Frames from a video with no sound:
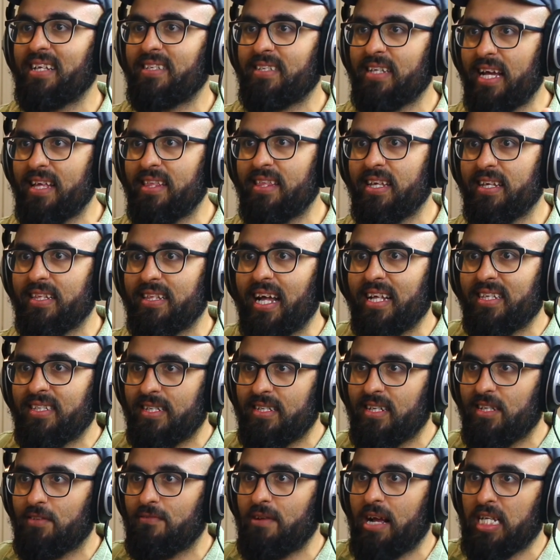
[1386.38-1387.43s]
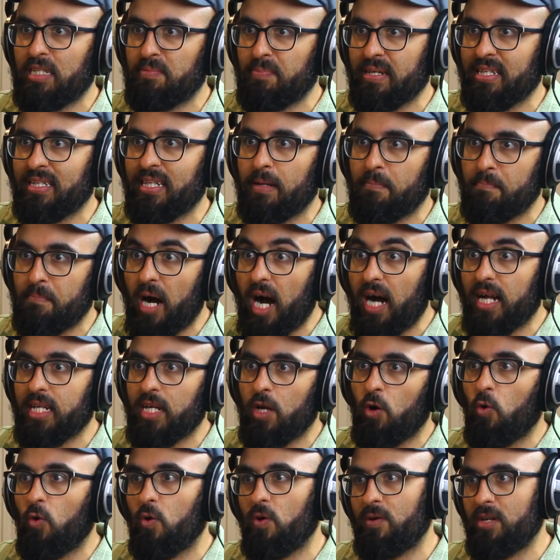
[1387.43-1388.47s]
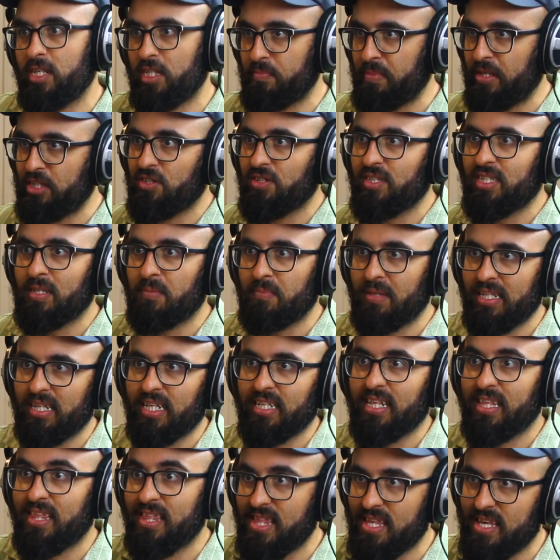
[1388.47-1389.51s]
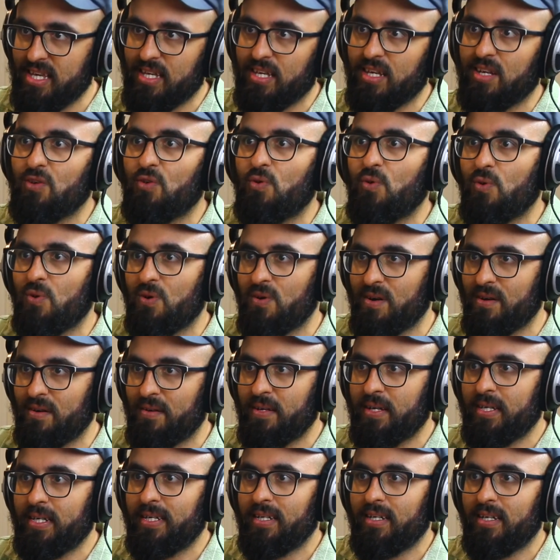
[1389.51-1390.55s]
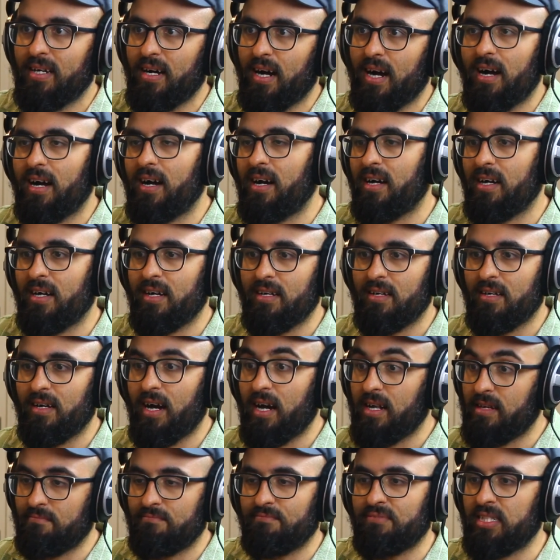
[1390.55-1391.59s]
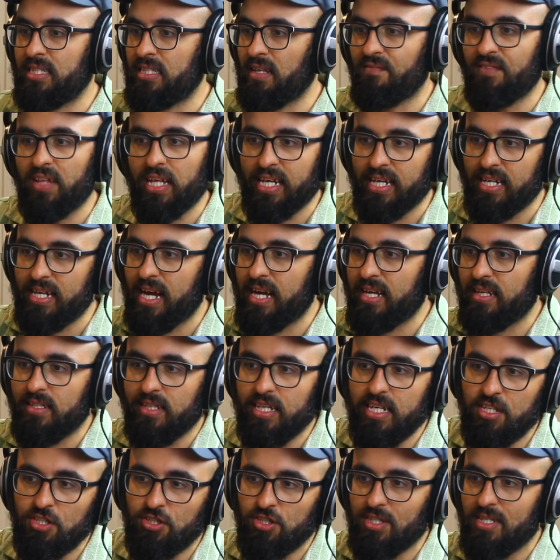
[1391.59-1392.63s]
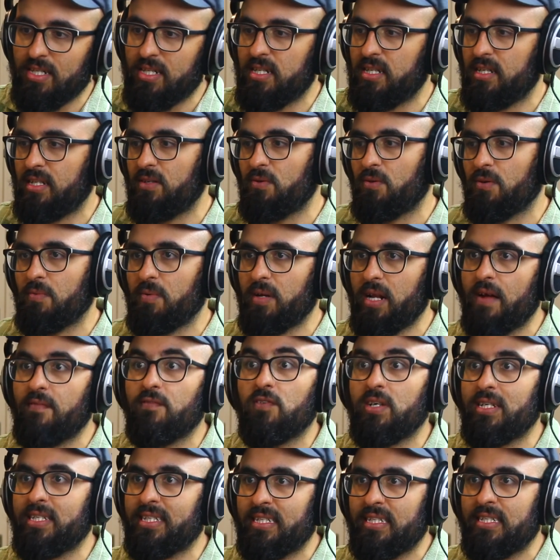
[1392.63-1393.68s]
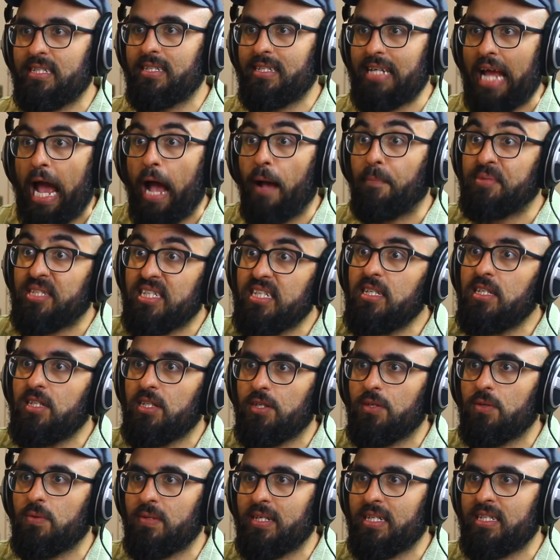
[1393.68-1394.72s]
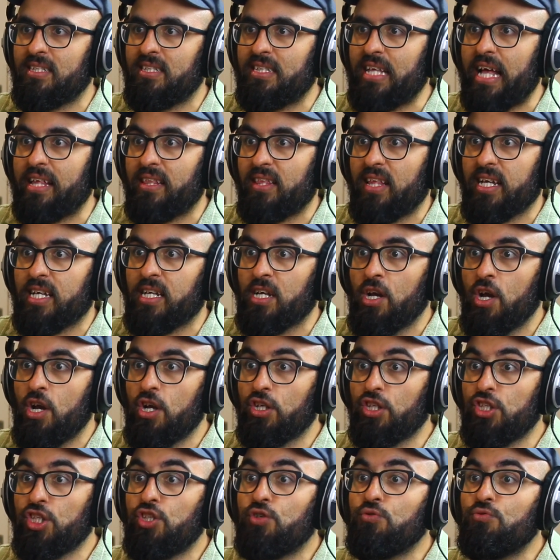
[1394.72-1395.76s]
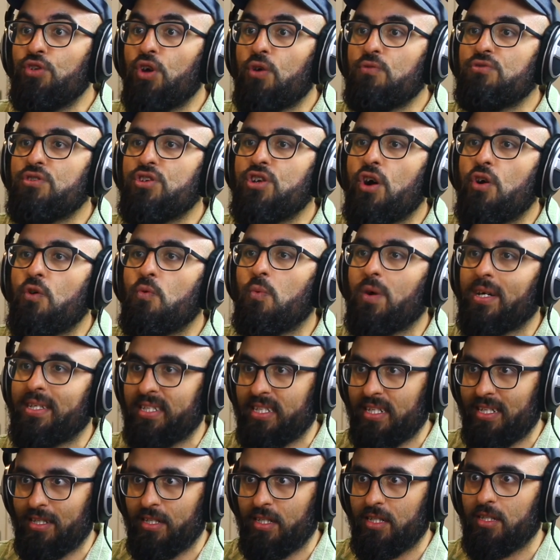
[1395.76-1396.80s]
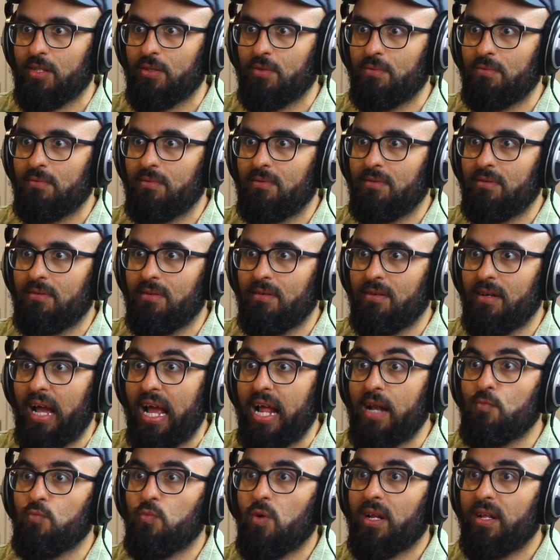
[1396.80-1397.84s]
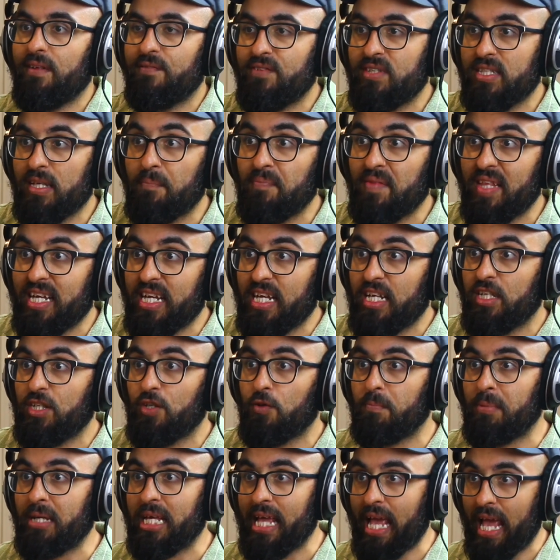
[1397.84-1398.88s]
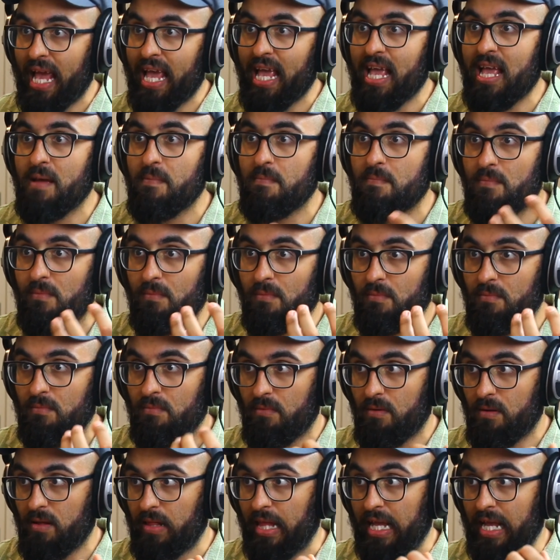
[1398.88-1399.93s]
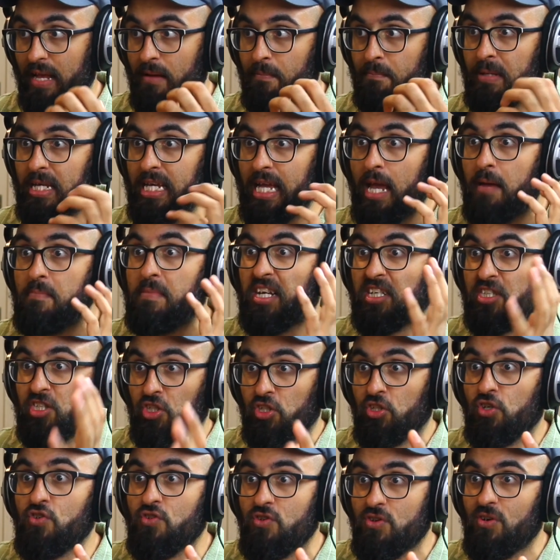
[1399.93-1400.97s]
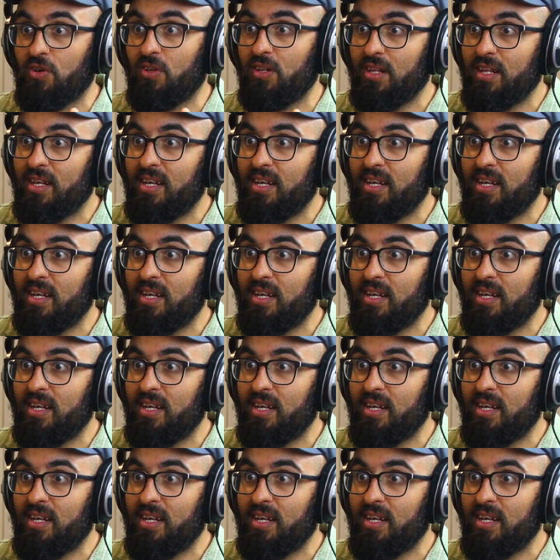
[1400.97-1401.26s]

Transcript: I think that's another aspect that body horror, and especially something like The Thing or stuff like Annihilation or whatever taps into, is that like, you don't know what's in you. And what if something in you became external?